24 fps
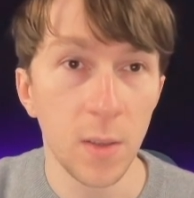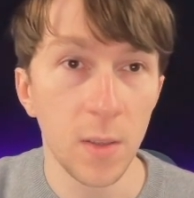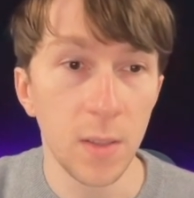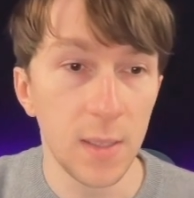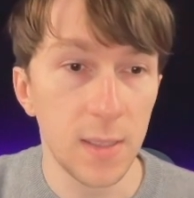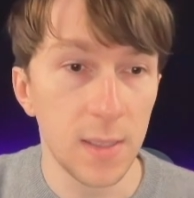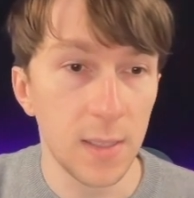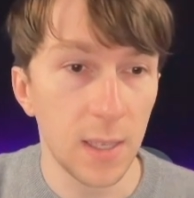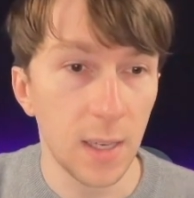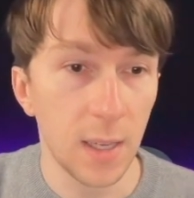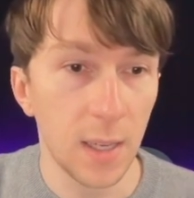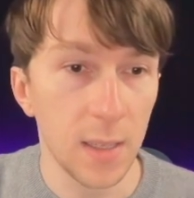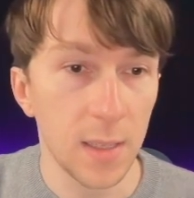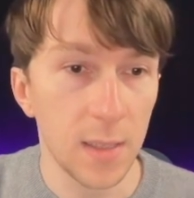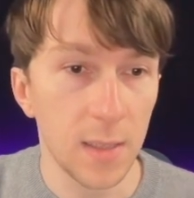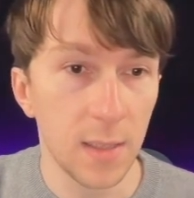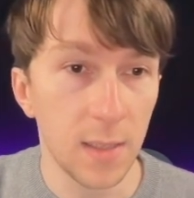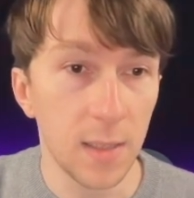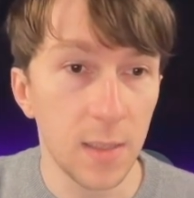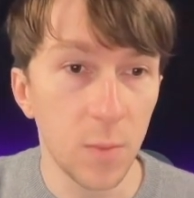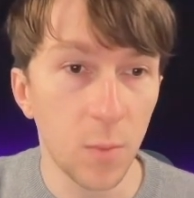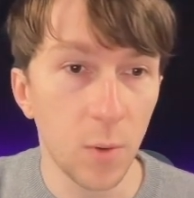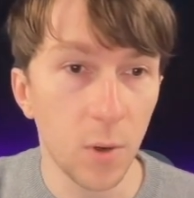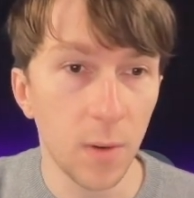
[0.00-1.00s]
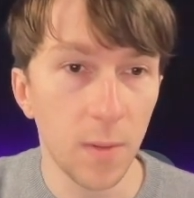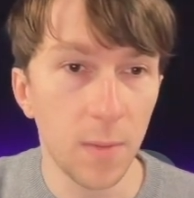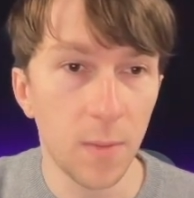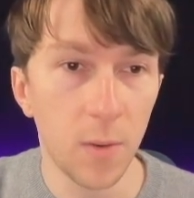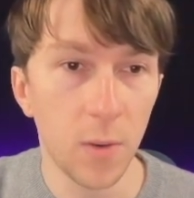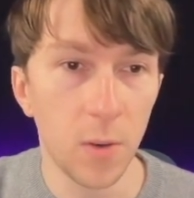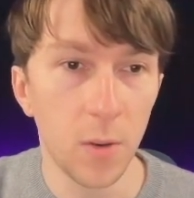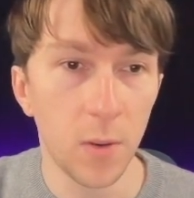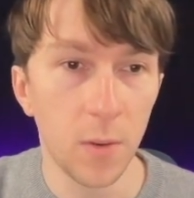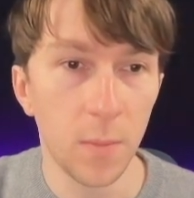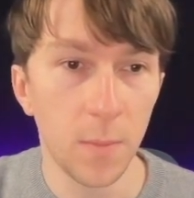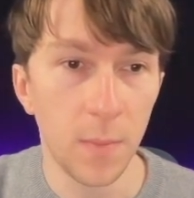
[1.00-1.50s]
this case, this
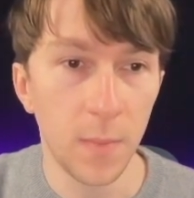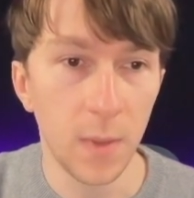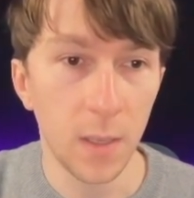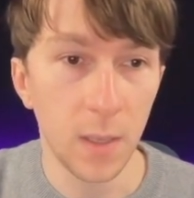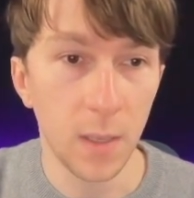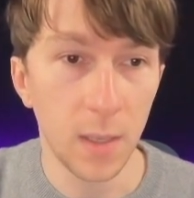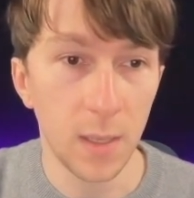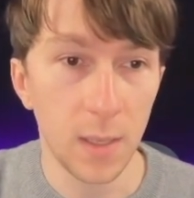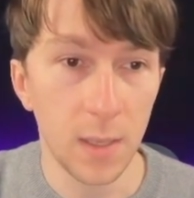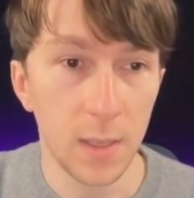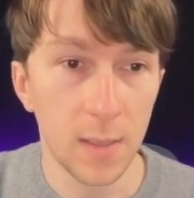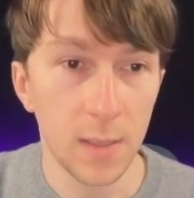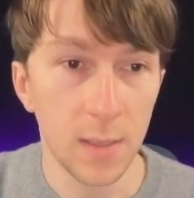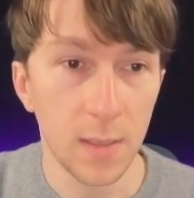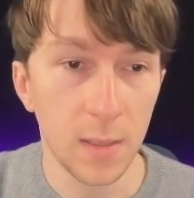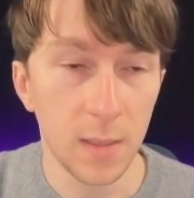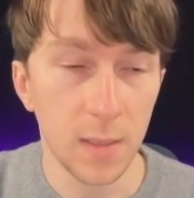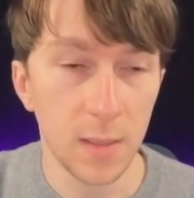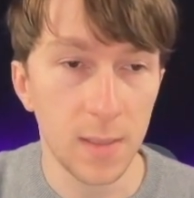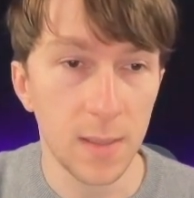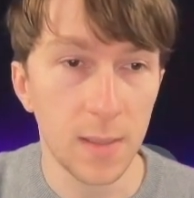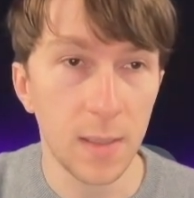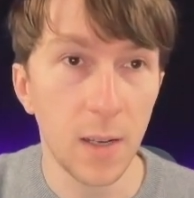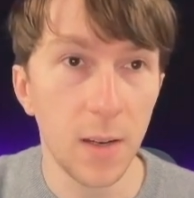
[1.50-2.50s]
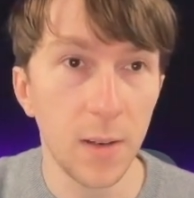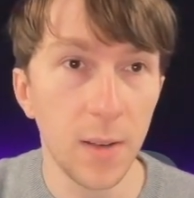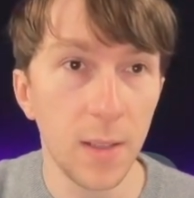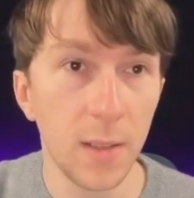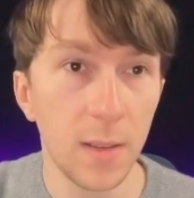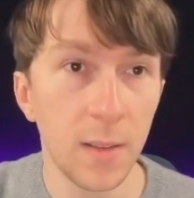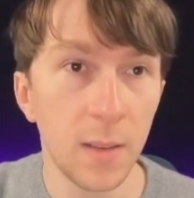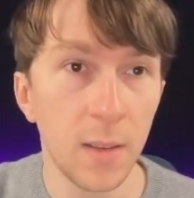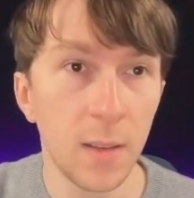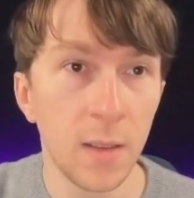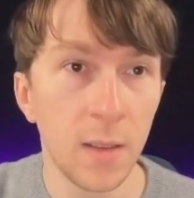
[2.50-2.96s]
workflow is started,